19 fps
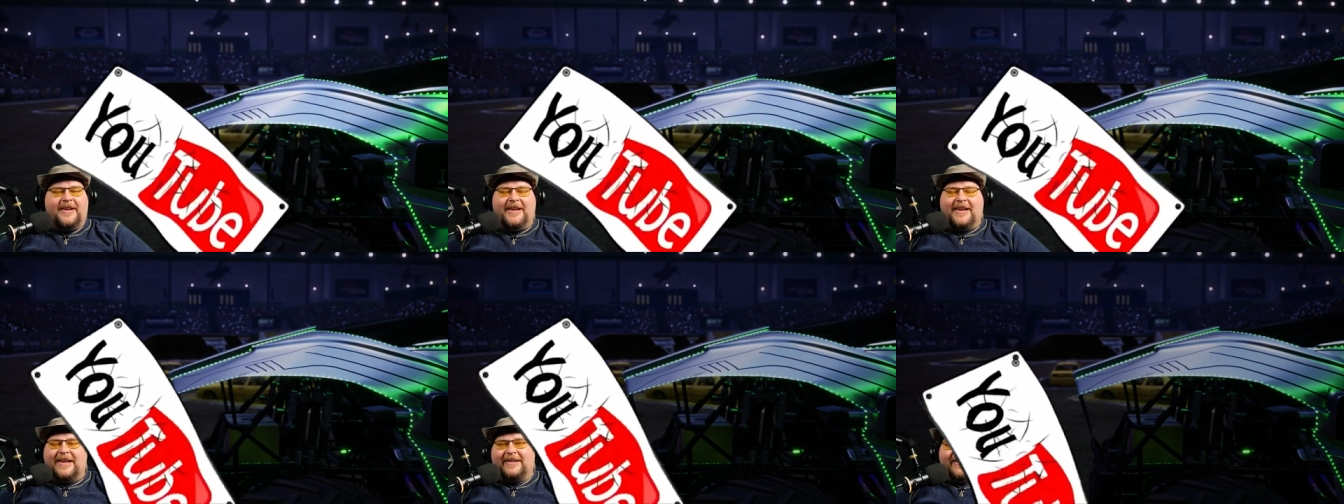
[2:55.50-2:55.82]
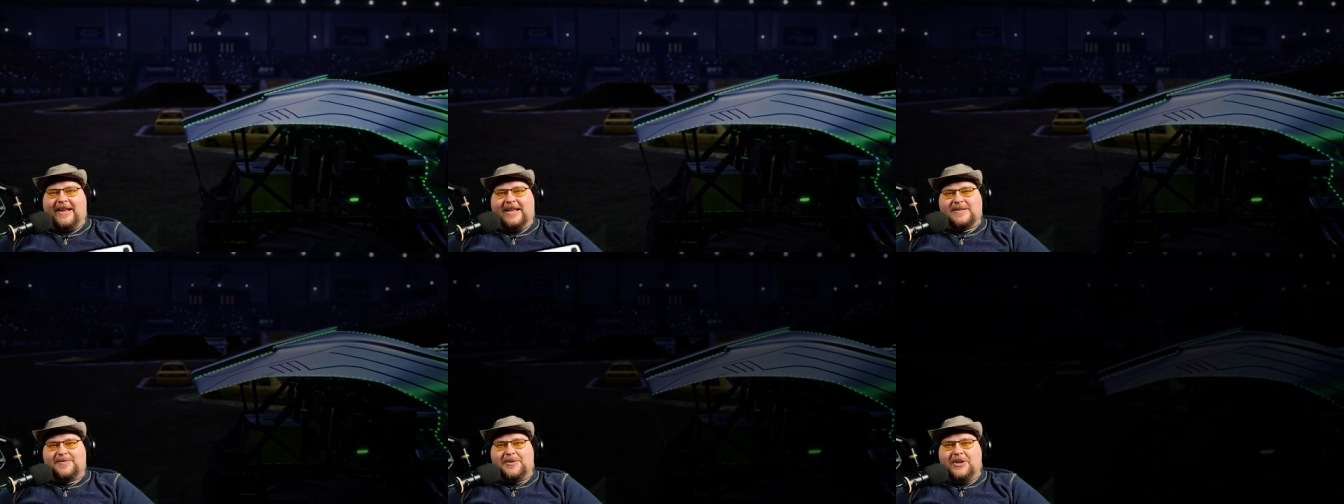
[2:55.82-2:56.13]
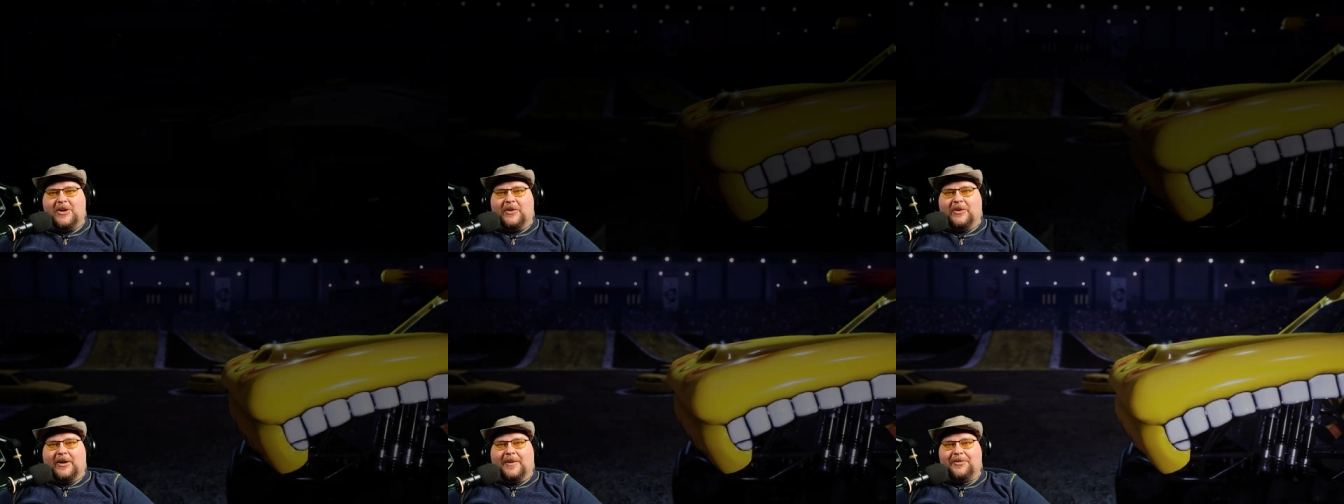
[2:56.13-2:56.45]
It lets me
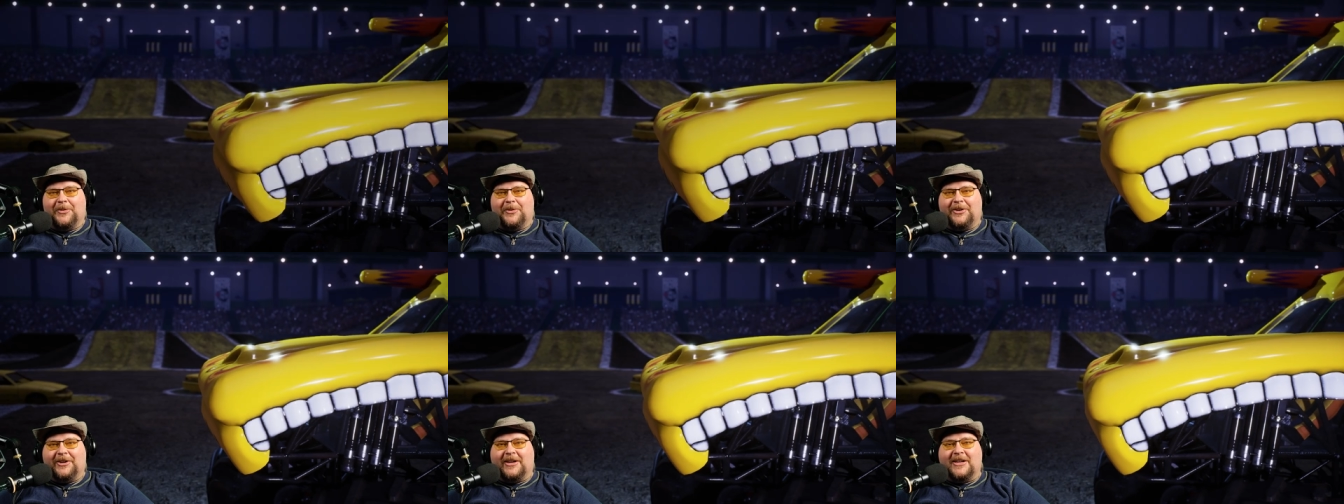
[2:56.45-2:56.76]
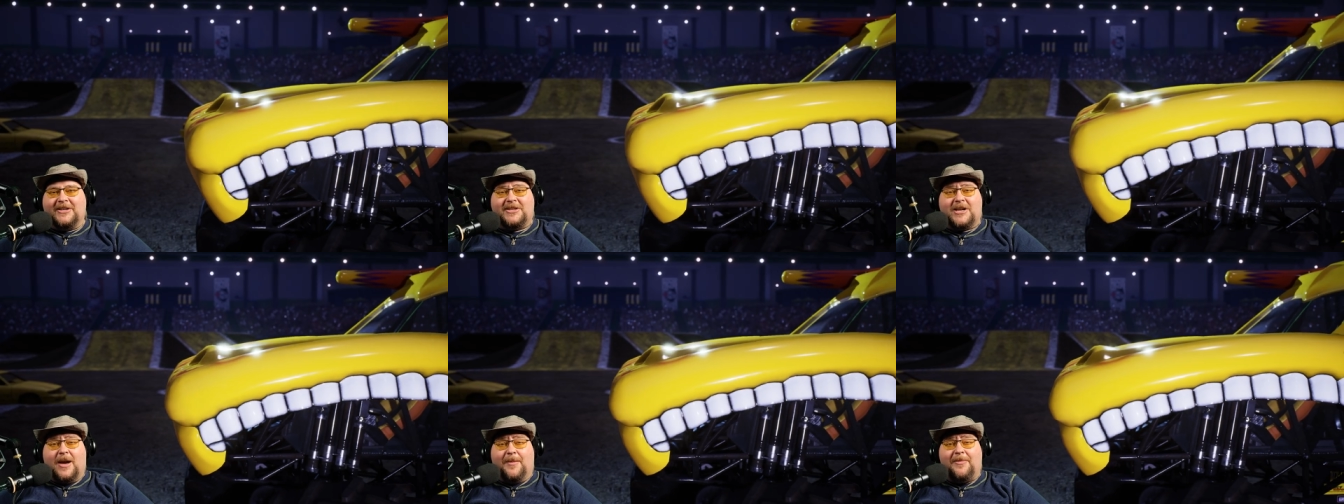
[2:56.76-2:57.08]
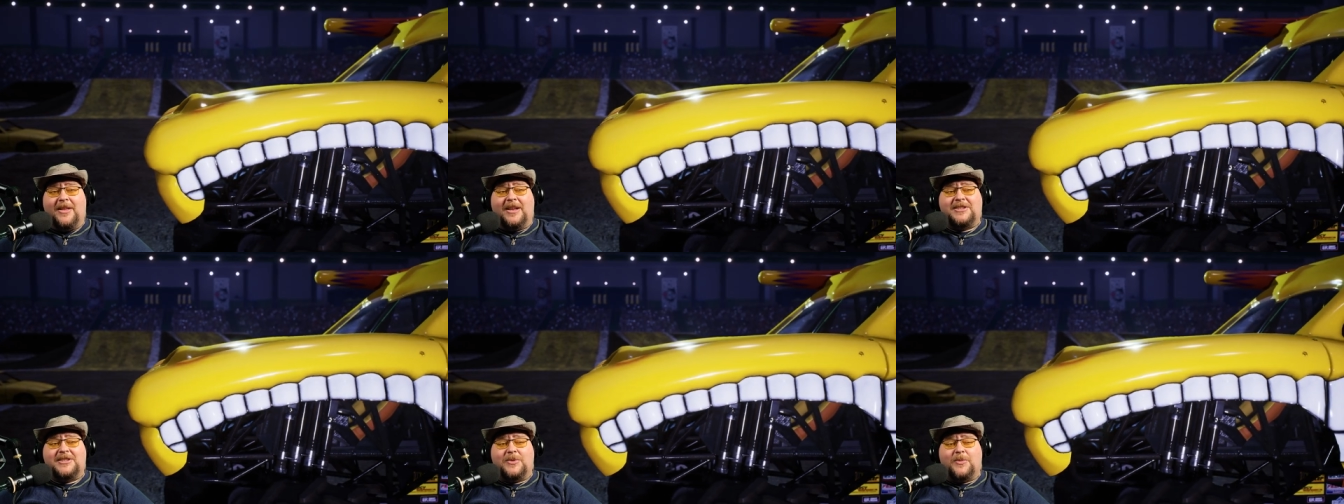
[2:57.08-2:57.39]
know that I'm doing a good job
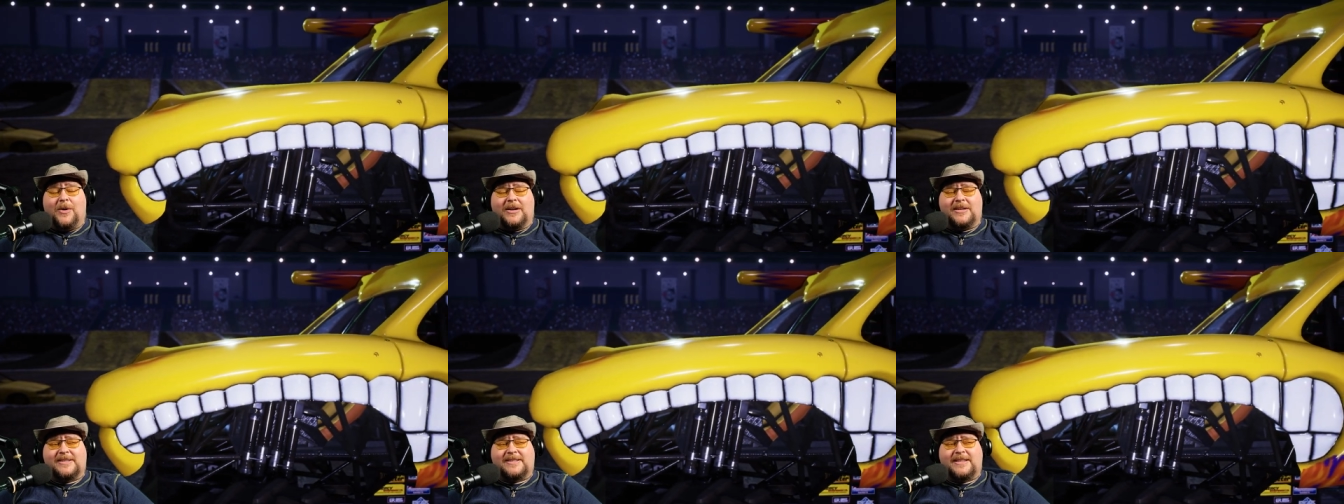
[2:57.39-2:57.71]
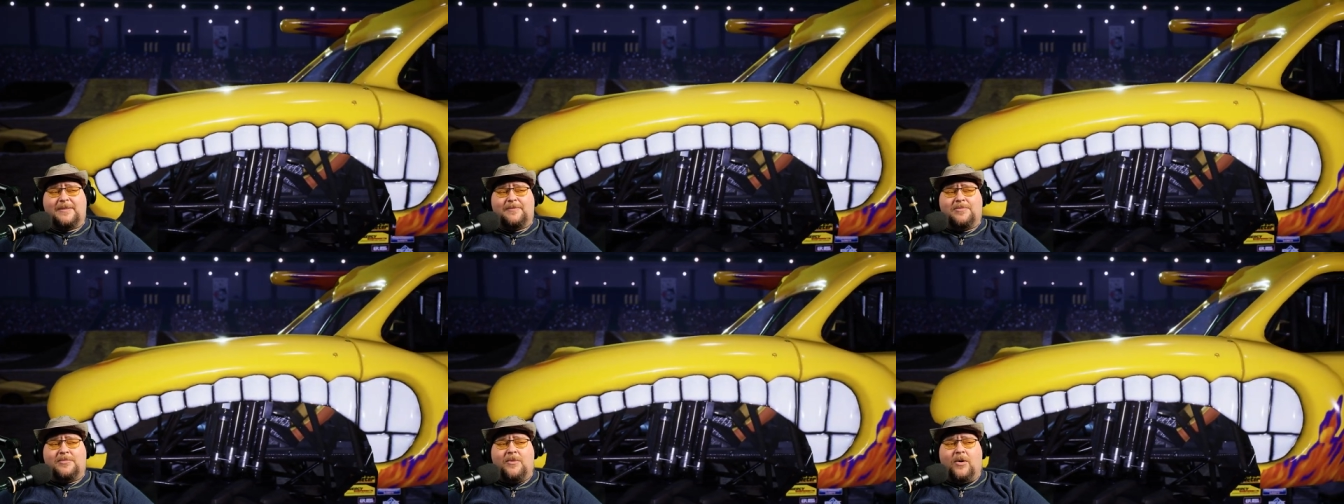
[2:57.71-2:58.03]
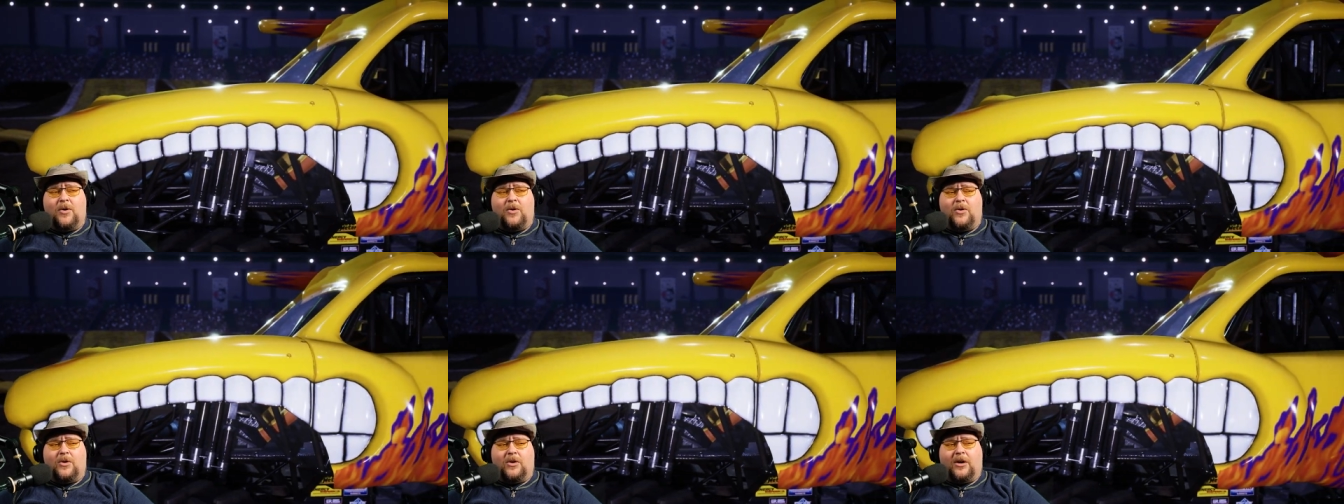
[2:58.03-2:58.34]
and that you want to see
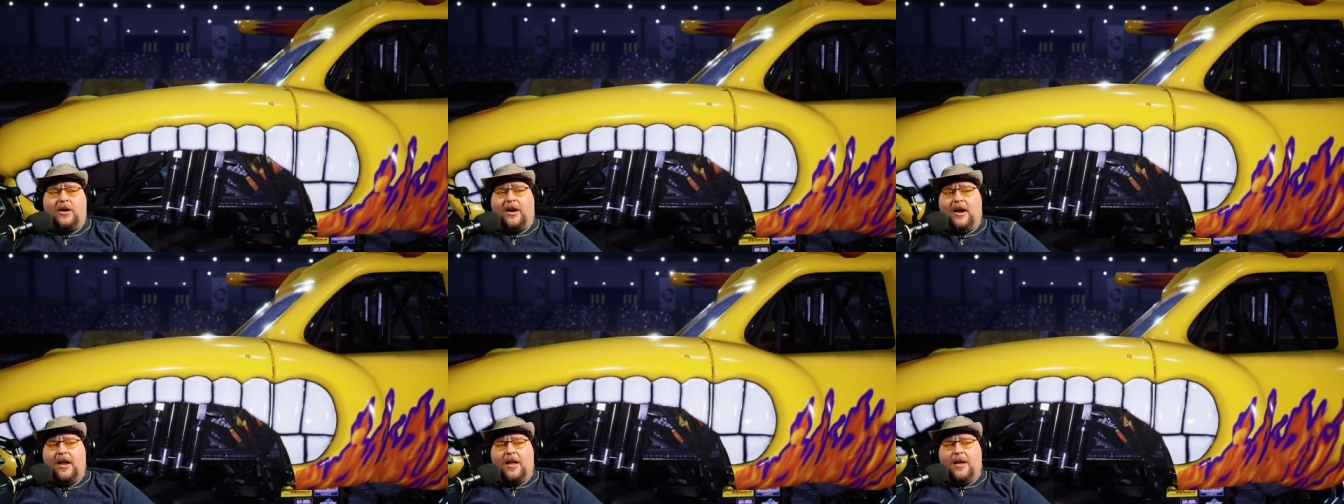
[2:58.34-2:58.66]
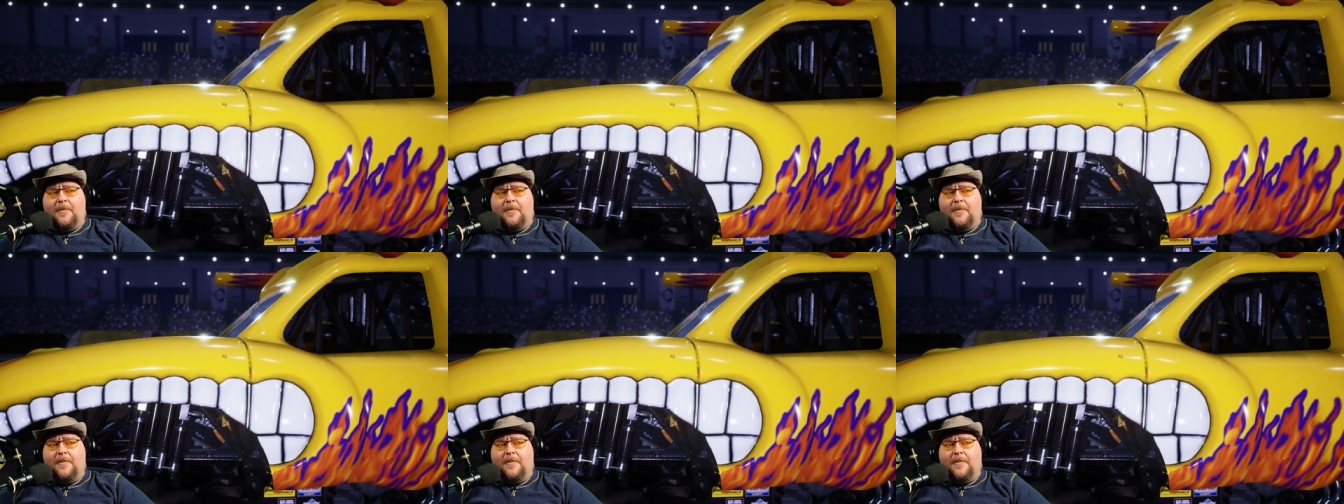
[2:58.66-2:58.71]
more